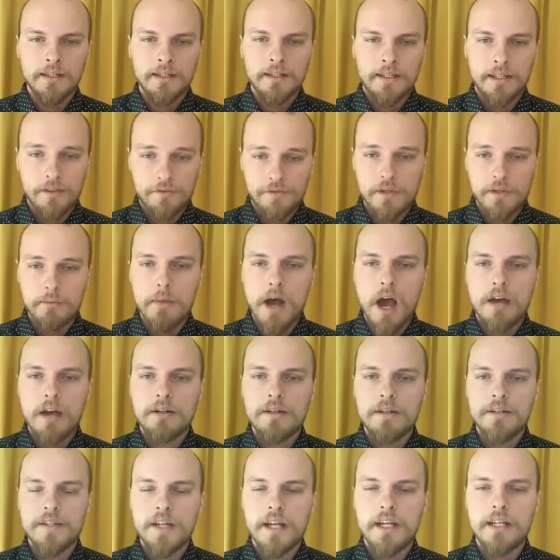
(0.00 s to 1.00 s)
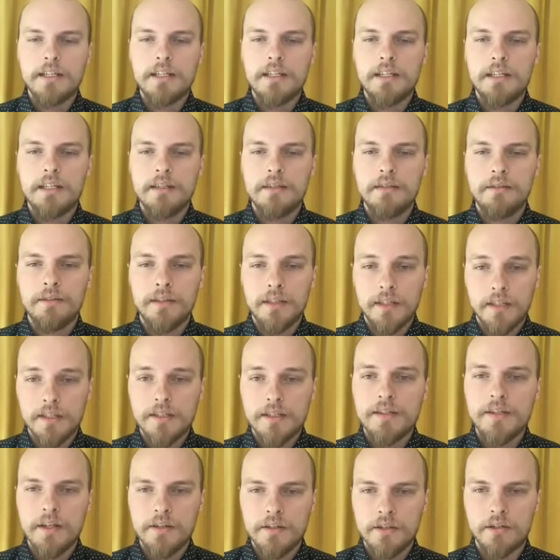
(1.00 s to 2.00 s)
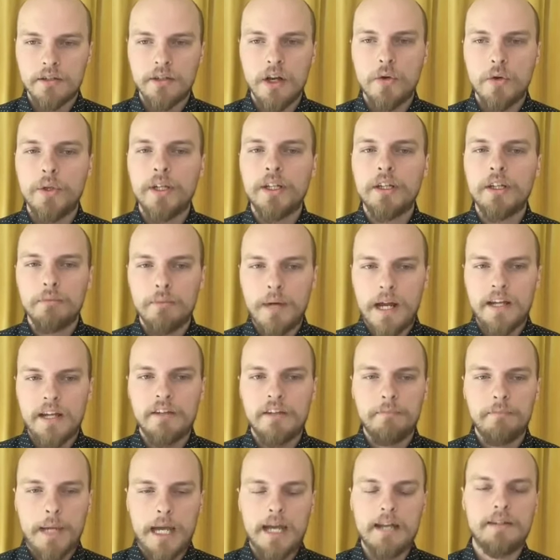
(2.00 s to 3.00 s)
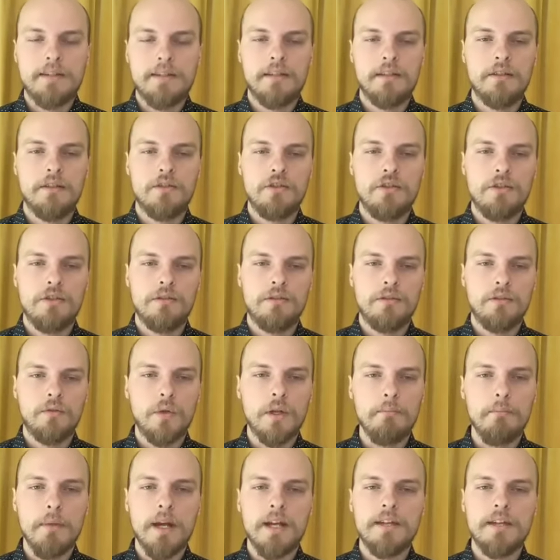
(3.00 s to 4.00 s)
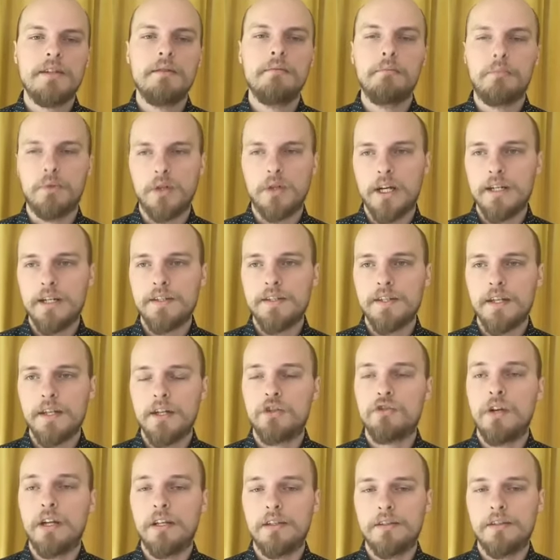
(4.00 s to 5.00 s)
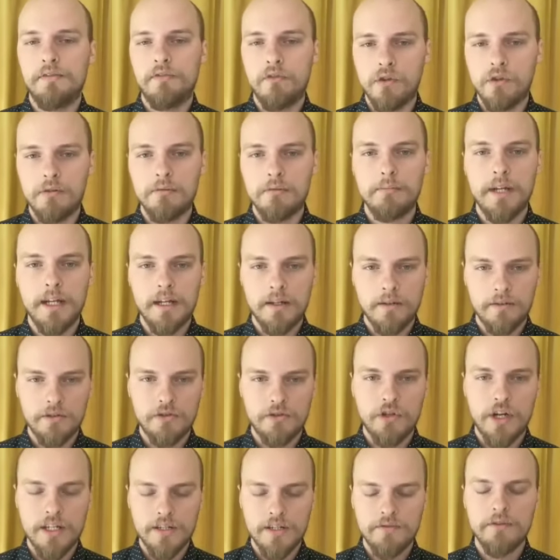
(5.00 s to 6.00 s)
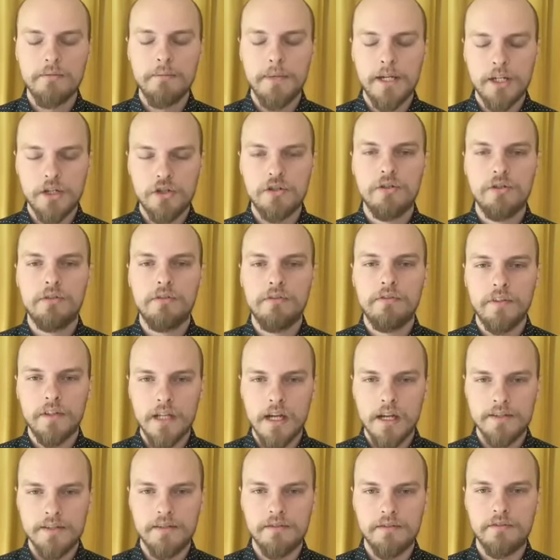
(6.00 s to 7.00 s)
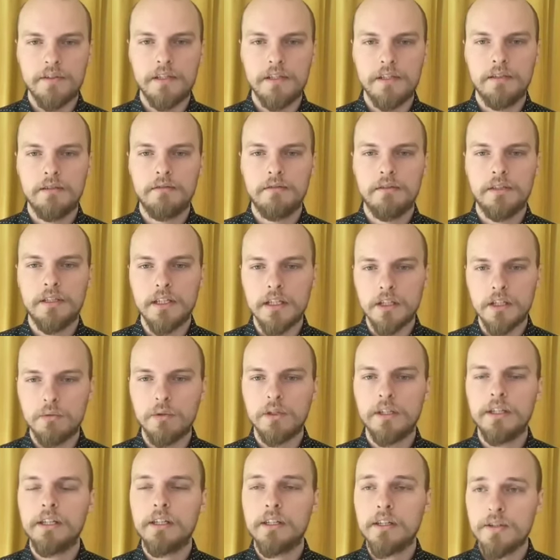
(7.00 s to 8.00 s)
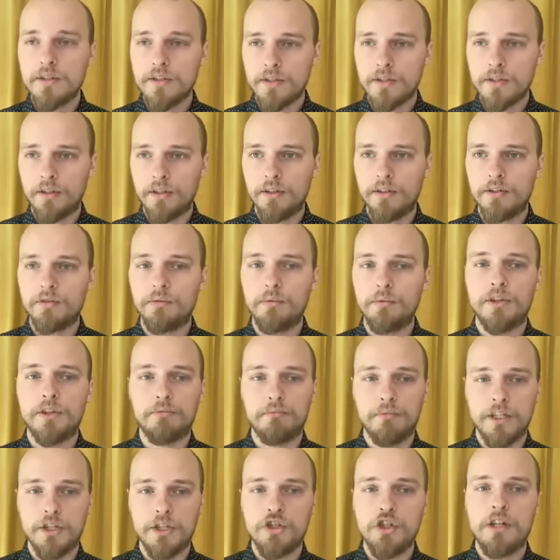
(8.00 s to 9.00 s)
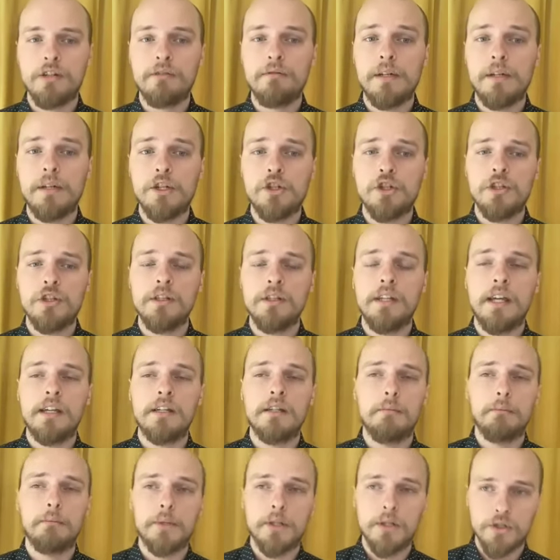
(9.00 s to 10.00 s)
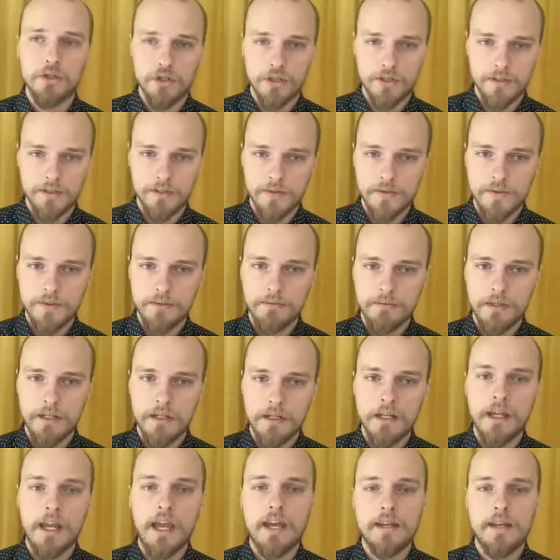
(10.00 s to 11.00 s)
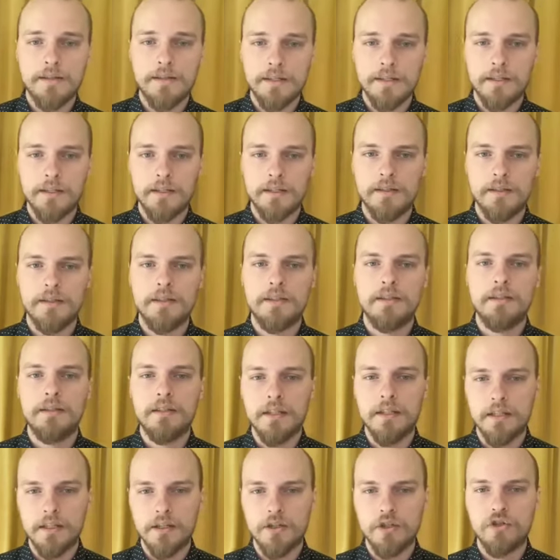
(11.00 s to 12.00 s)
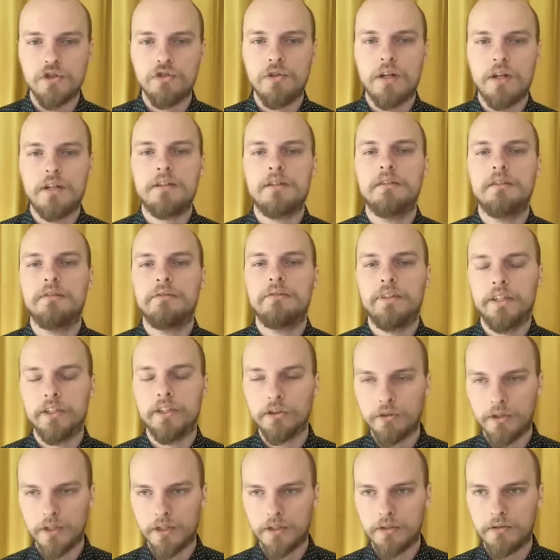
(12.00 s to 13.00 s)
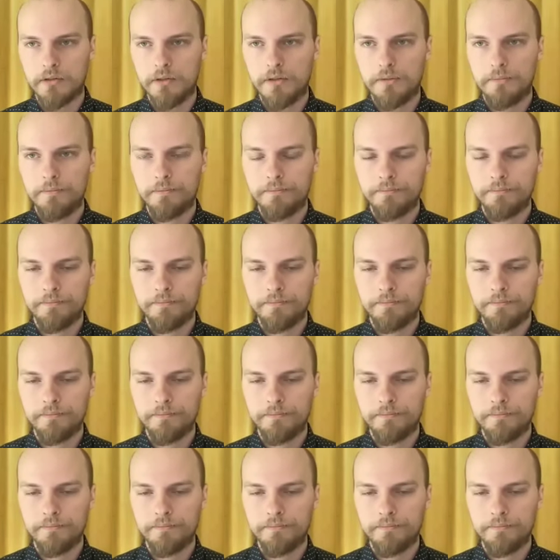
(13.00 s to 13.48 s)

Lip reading: If the modern psyche is undergoing a rite of passage, we must embrace a transformational philosophy equally concerned with regeneration and emergence as it is deconstructive and critical.